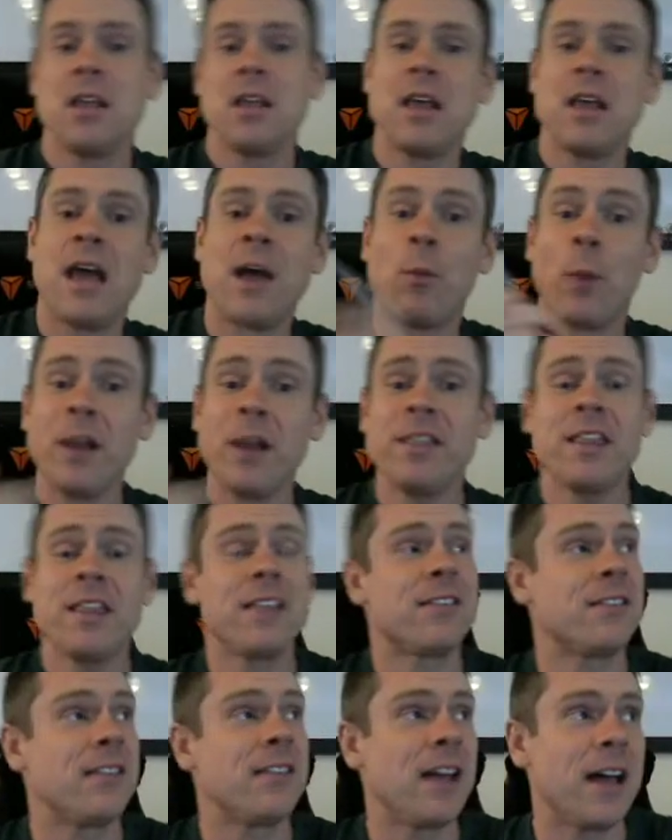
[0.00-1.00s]
And what
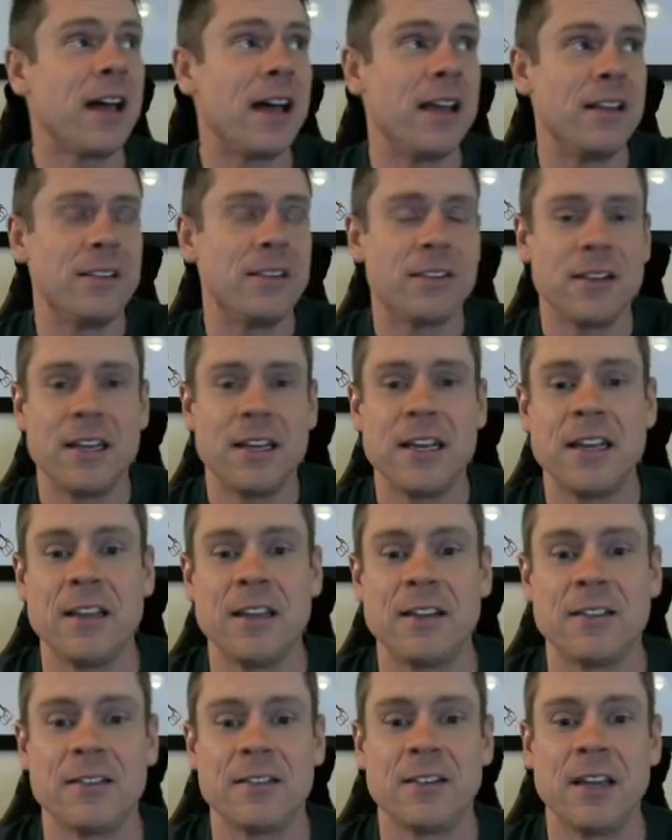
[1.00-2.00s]
this does
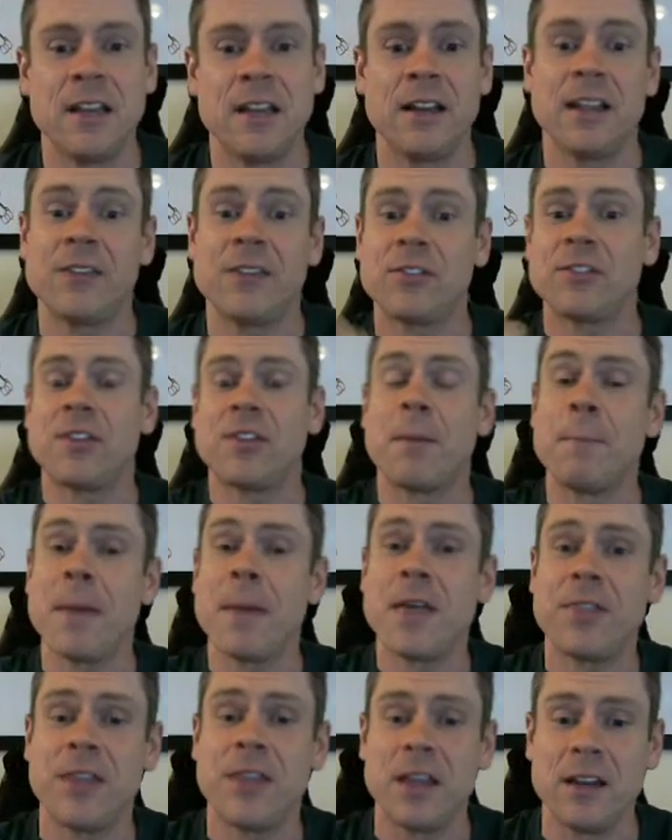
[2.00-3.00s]
is it gives us a
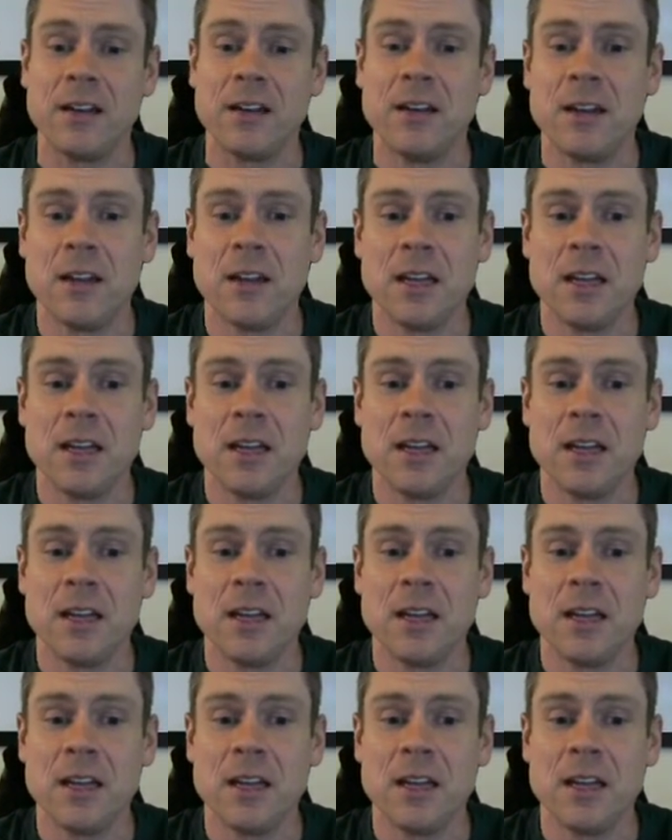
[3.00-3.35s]
method